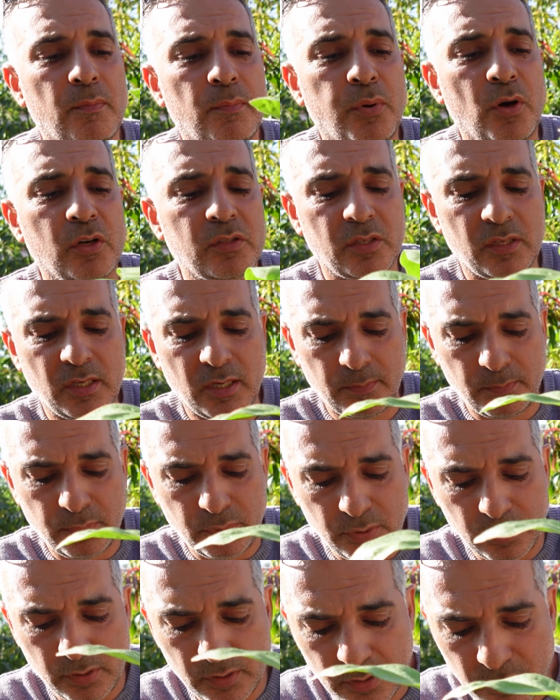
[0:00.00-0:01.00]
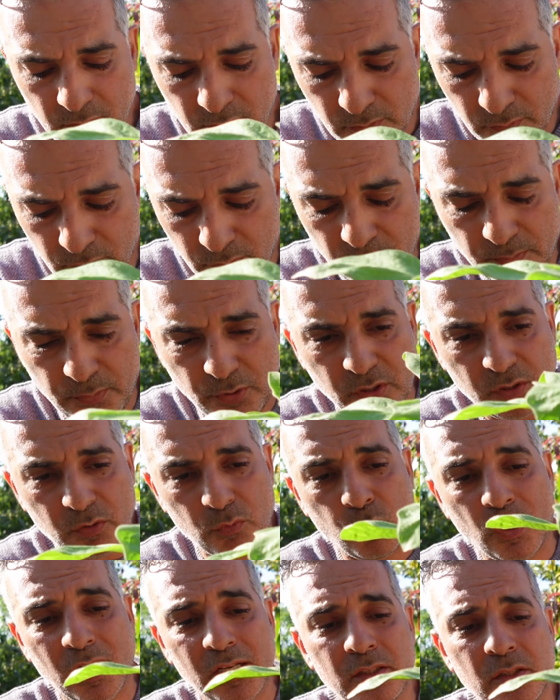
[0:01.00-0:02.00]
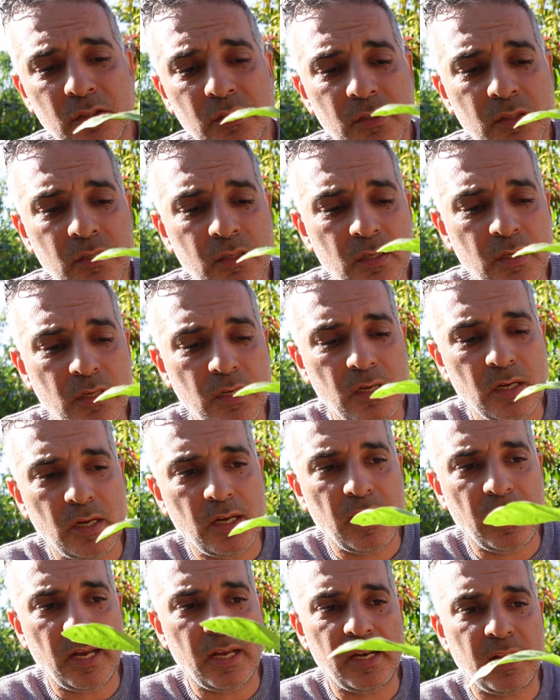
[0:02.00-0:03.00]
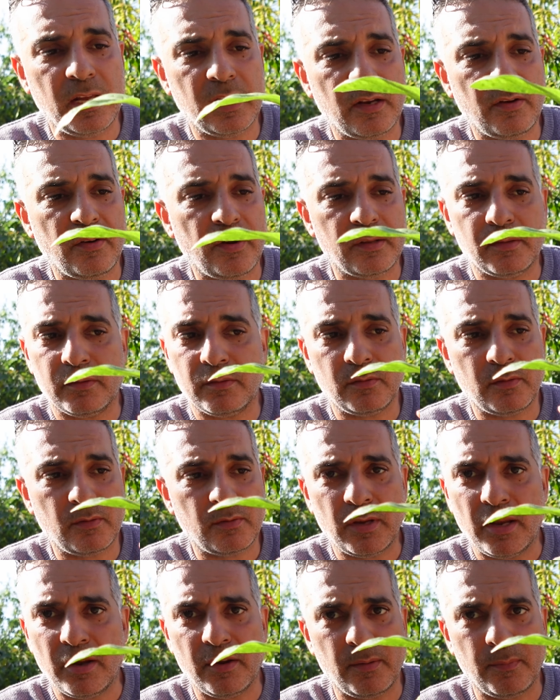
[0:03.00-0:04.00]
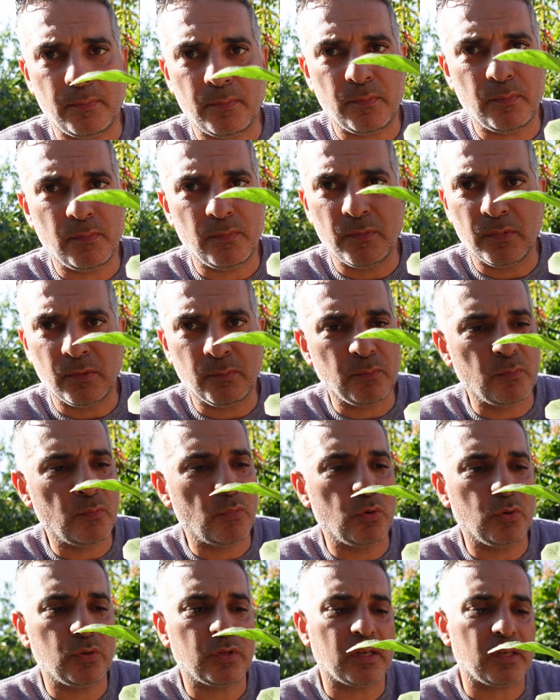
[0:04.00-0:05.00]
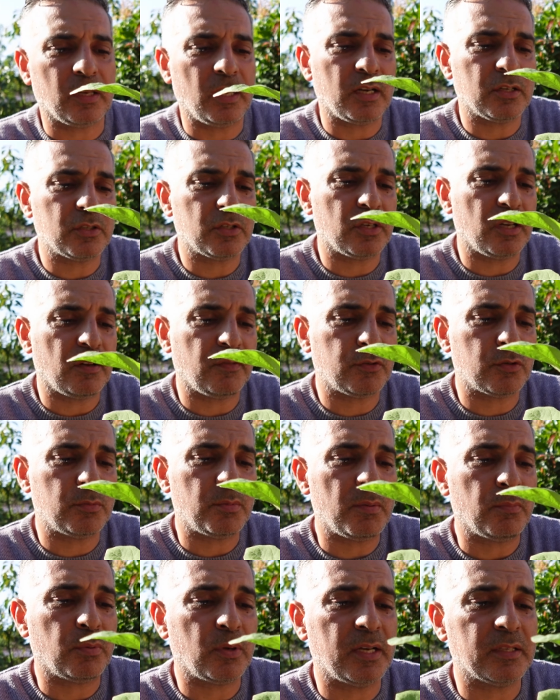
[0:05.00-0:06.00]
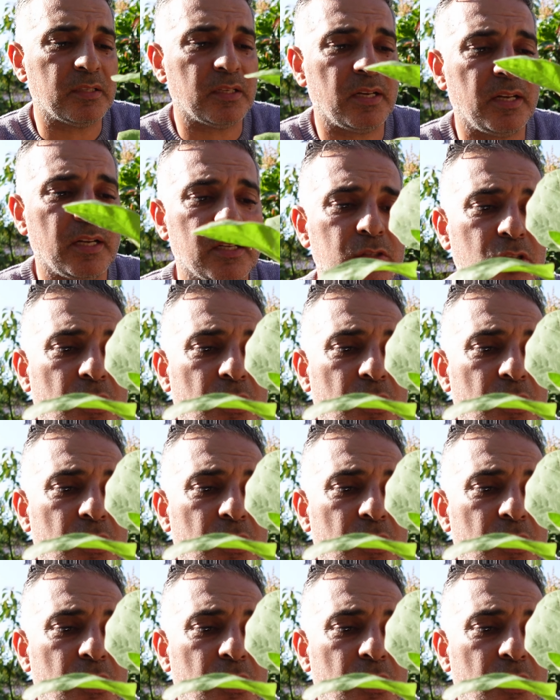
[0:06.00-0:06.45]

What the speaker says: potted up, repotted once, and now they are more than large enough to be planted out.